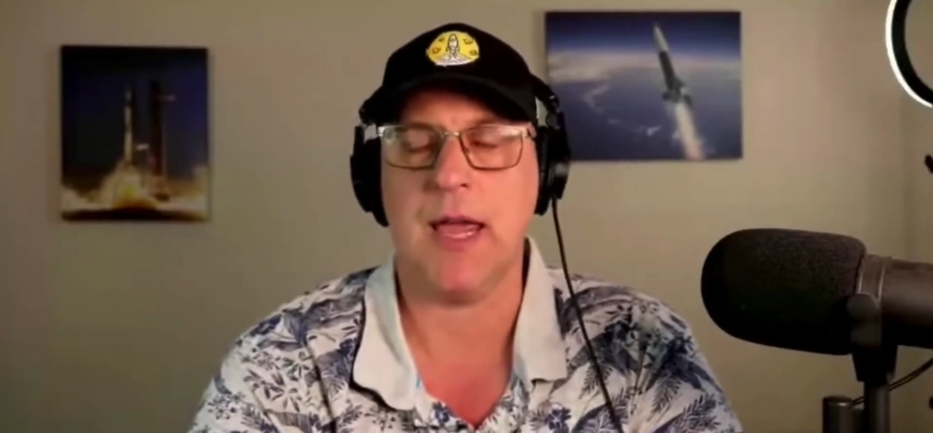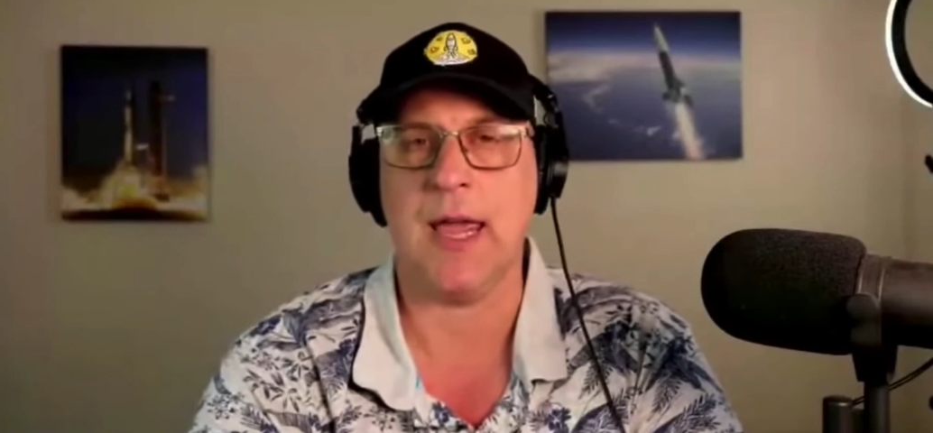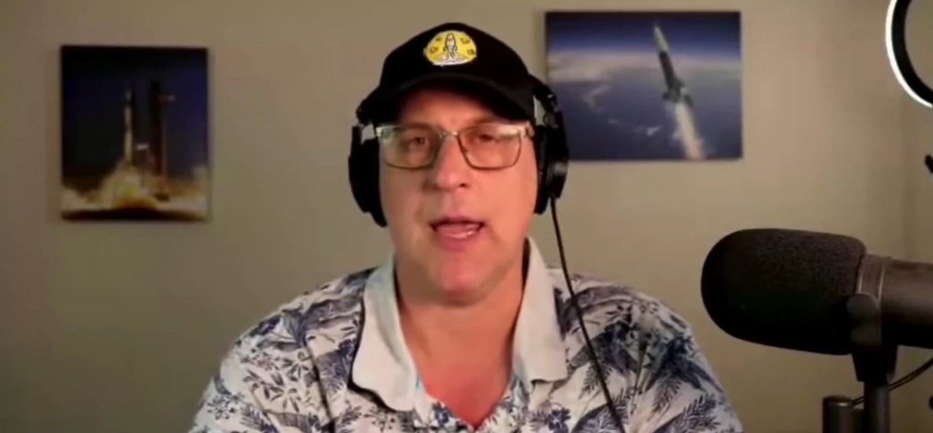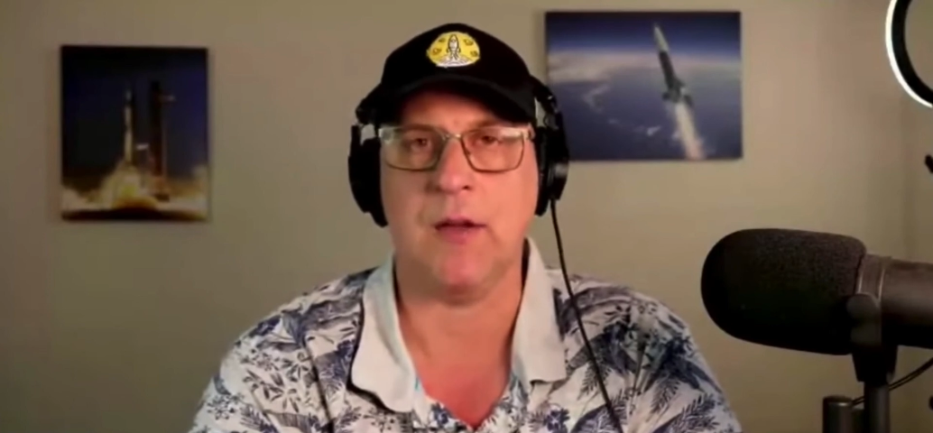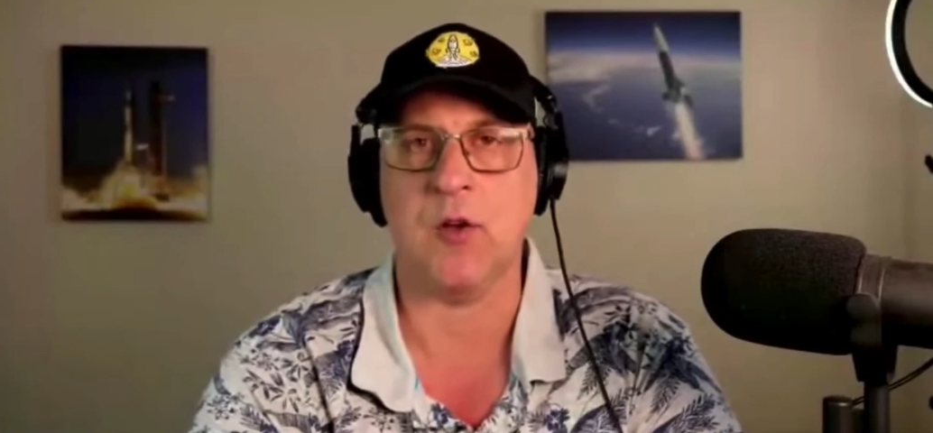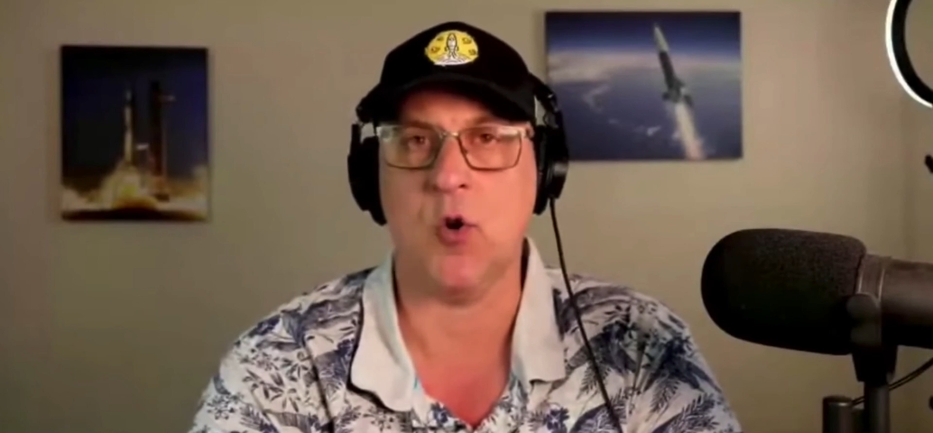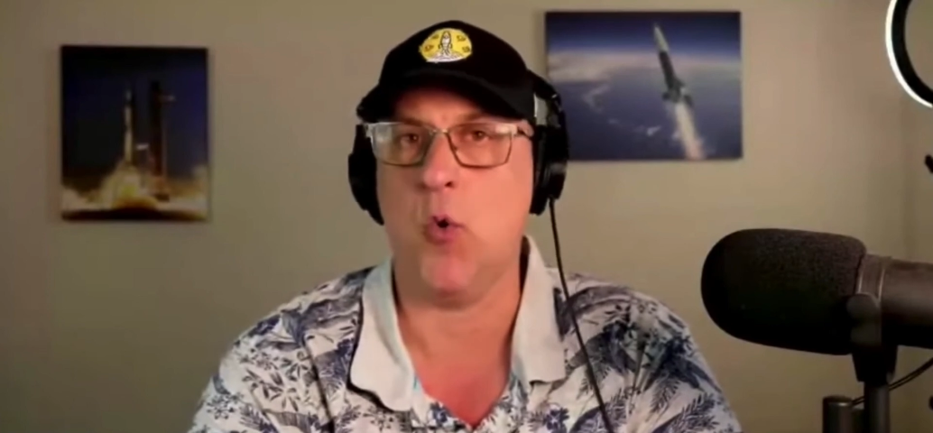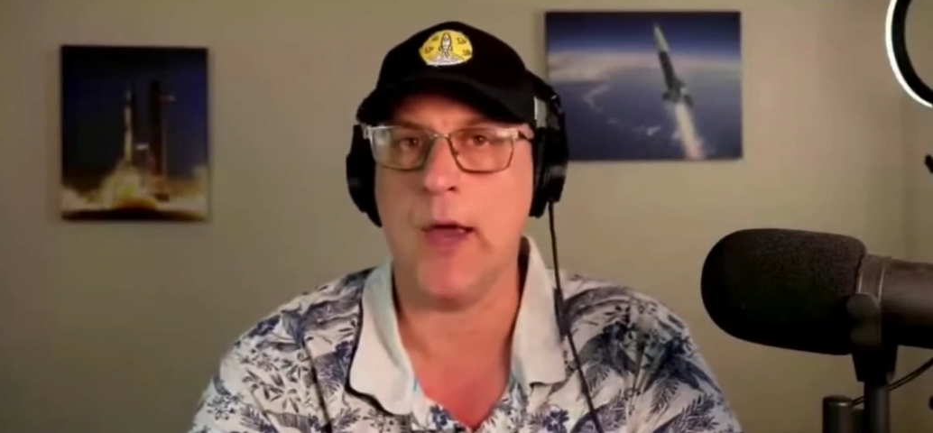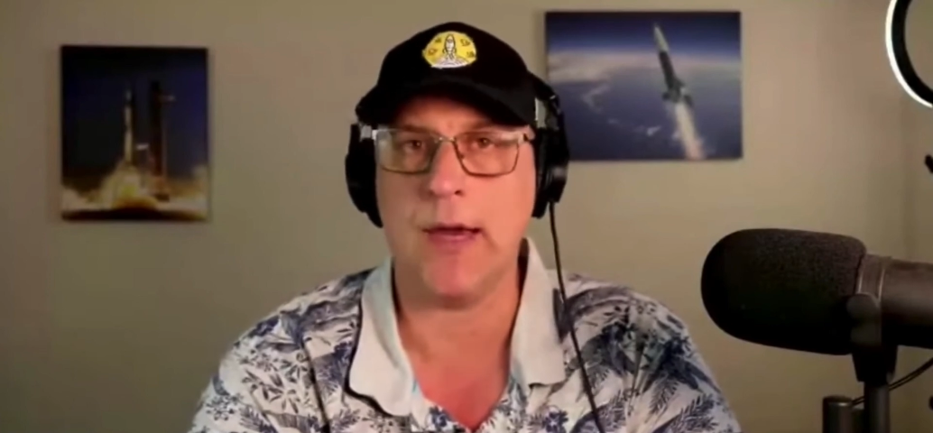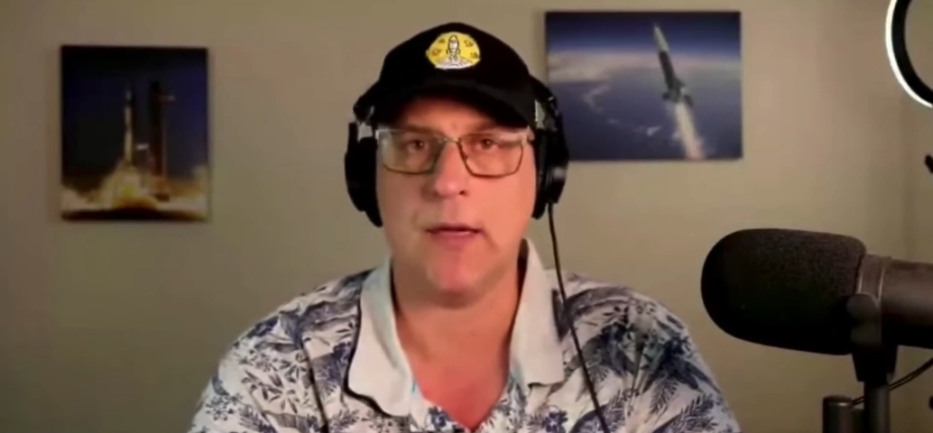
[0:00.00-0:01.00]
and
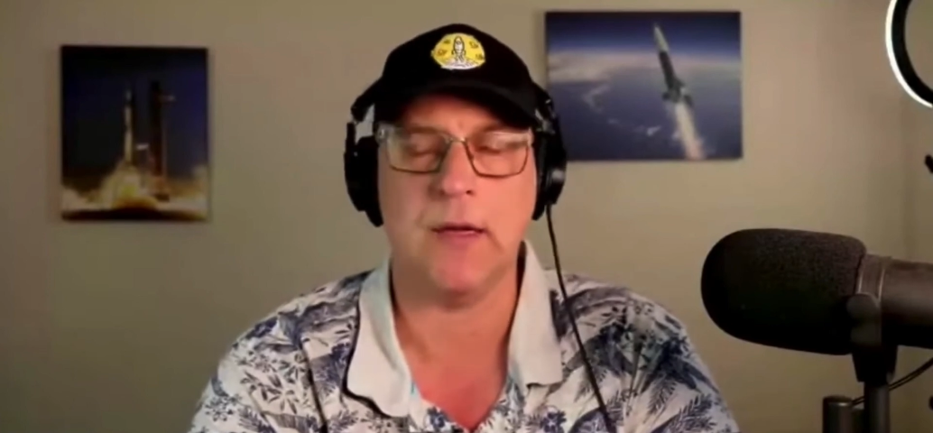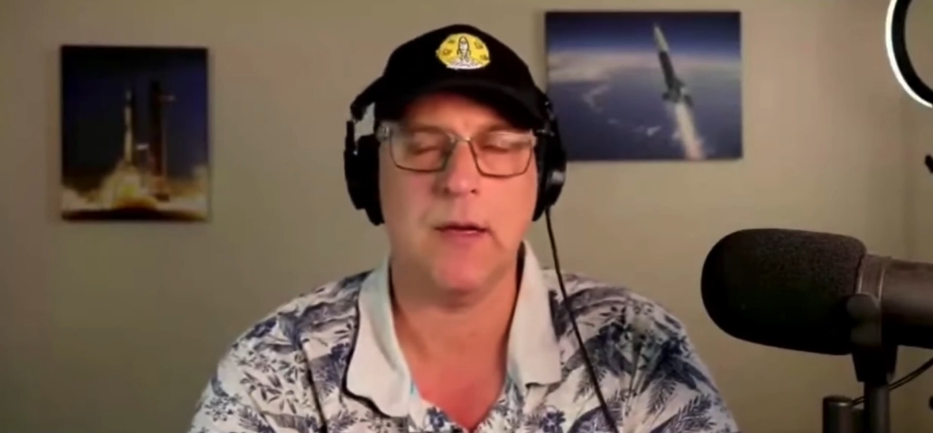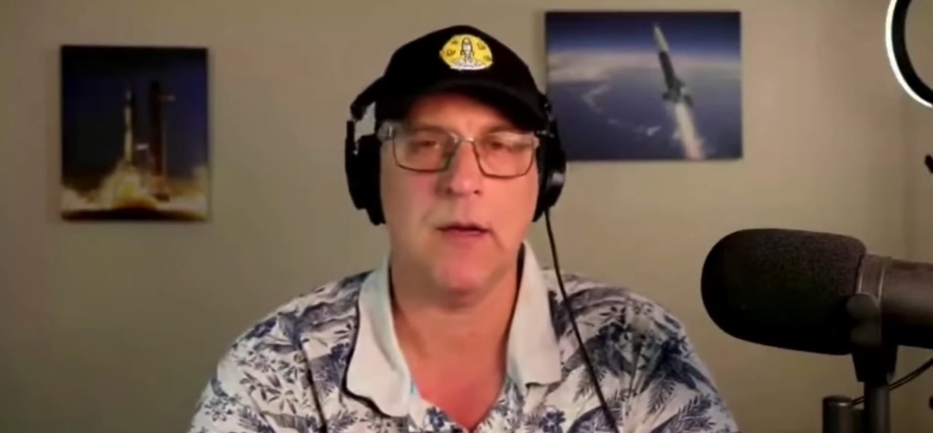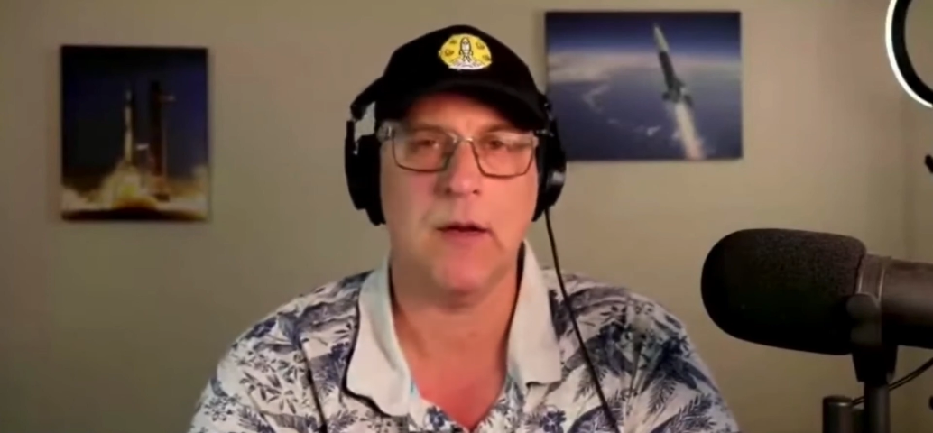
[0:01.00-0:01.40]
quit